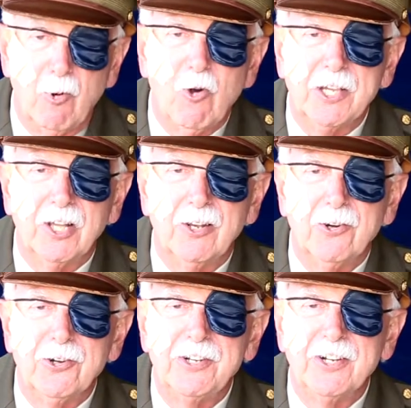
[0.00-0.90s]
of what you
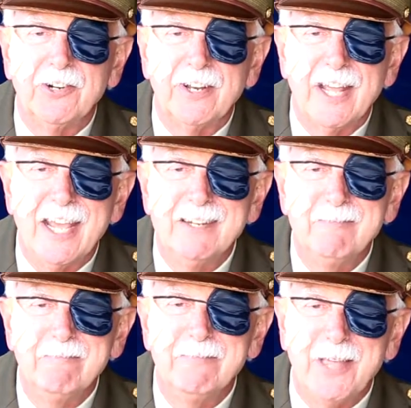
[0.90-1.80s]
learned here today.
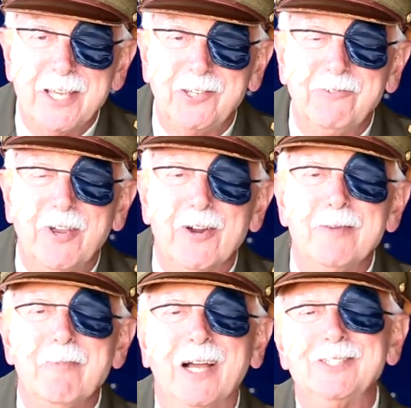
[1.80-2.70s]
Thank you
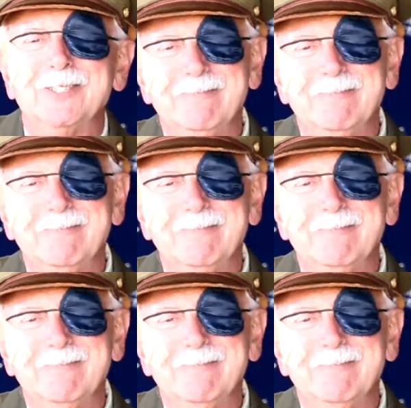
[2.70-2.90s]
very much.